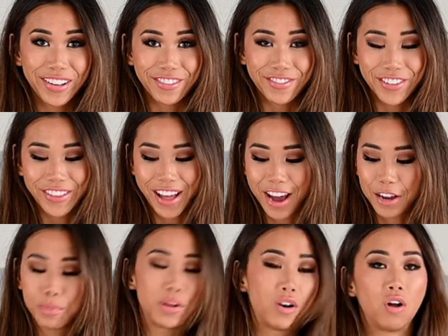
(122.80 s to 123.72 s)
if you
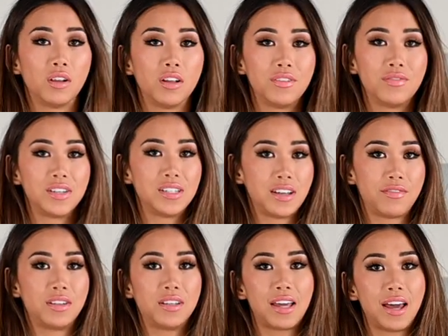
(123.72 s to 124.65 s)
like, but olive
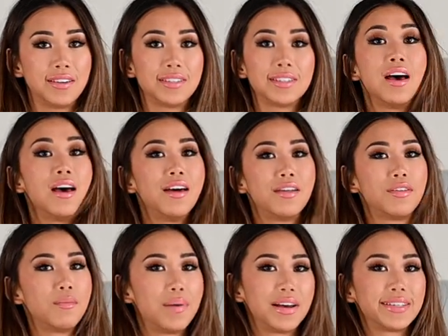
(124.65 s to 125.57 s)
definitely has
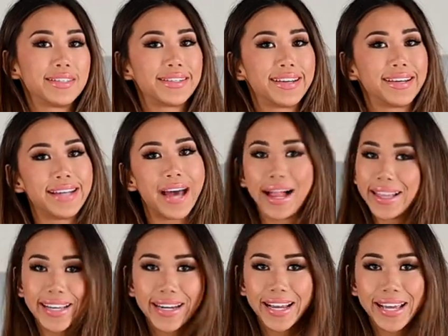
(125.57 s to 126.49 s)
the best
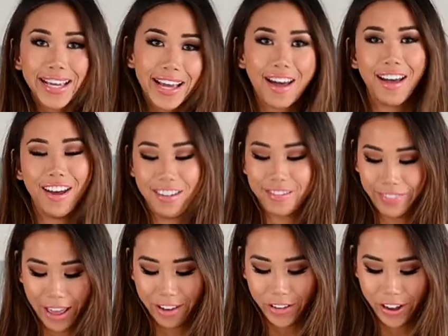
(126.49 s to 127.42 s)
Italian-y
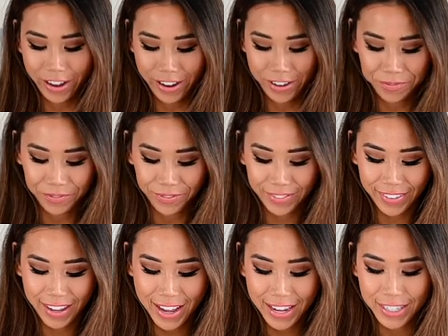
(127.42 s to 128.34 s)
flavor.
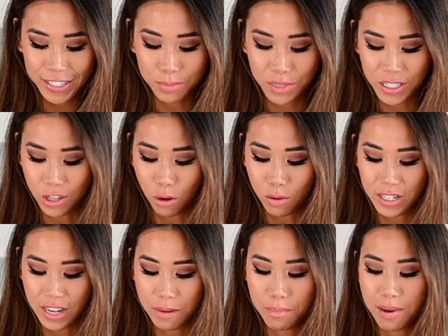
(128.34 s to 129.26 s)
Some
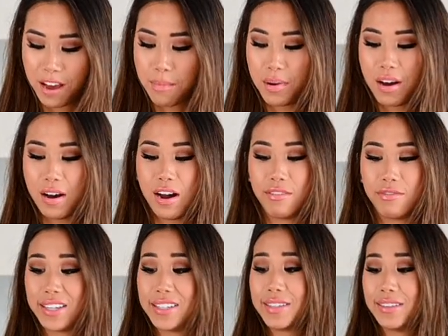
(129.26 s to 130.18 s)
salt and pepper. I
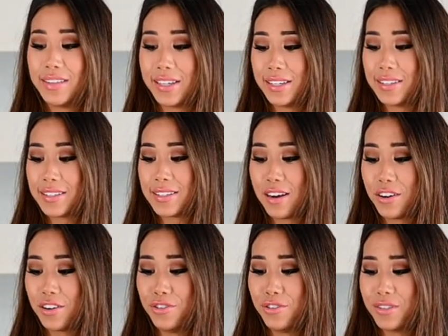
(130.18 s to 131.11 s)
recently
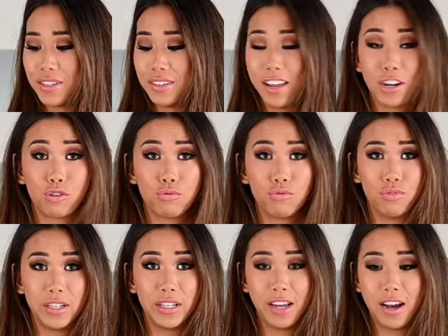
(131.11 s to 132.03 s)
started using like
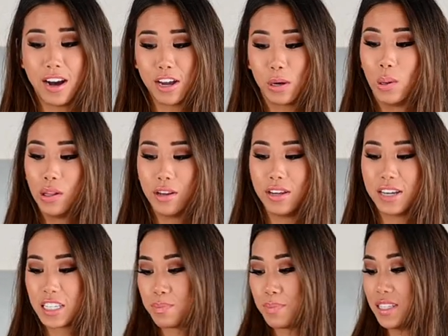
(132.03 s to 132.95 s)
really high quality
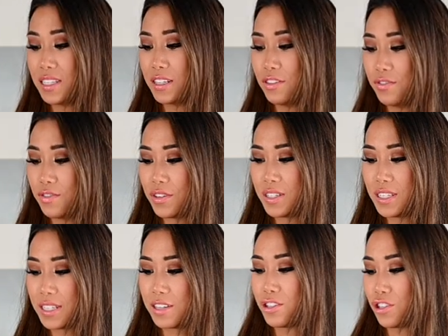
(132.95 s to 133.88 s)
expensive
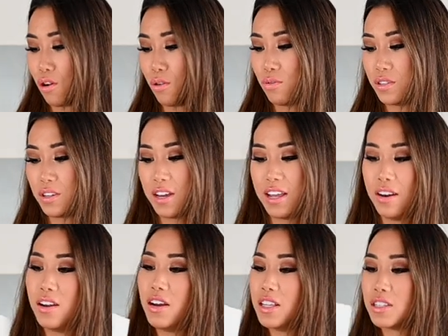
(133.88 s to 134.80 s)
sea salt,
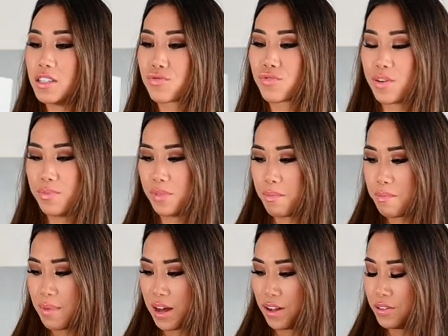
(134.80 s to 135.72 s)
and this is from the
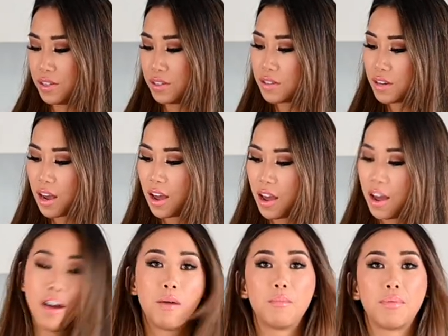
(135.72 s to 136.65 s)
Maldon
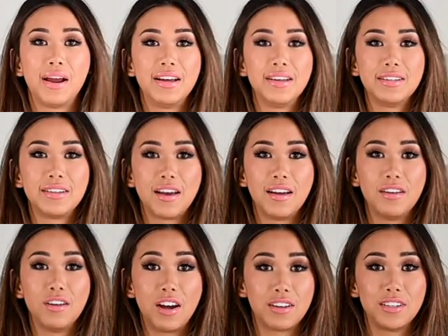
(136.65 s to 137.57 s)
brand,
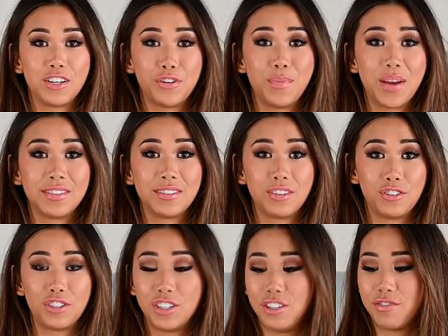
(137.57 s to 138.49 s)
and I can tell you makes
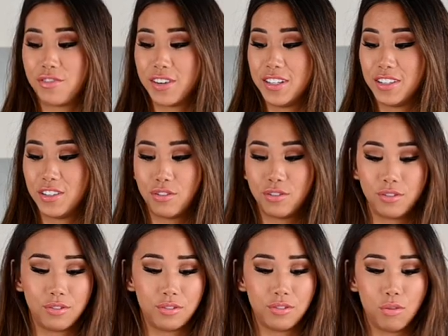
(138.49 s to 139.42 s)
such a difference
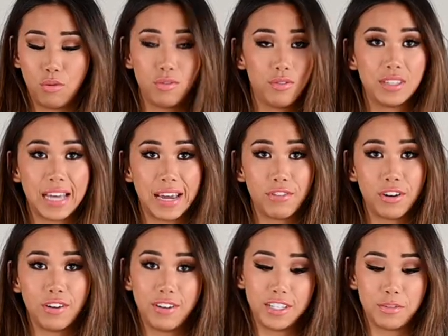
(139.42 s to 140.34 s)
to all your
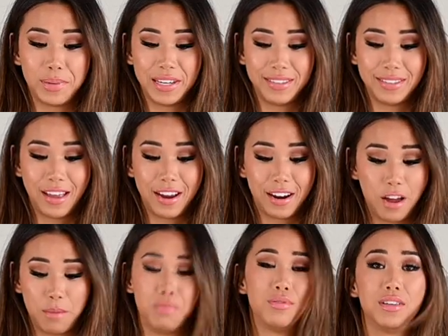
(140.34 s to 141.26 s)
savory recipes. Like,
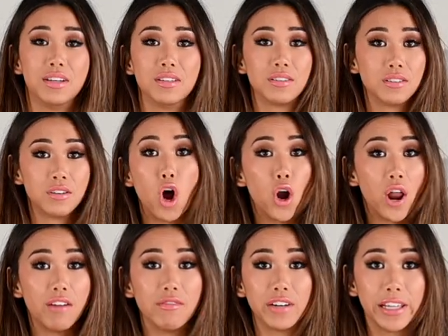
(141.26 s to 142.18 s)
I put this on
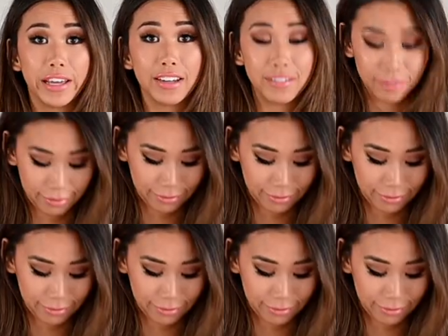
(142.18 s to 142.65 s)
everything.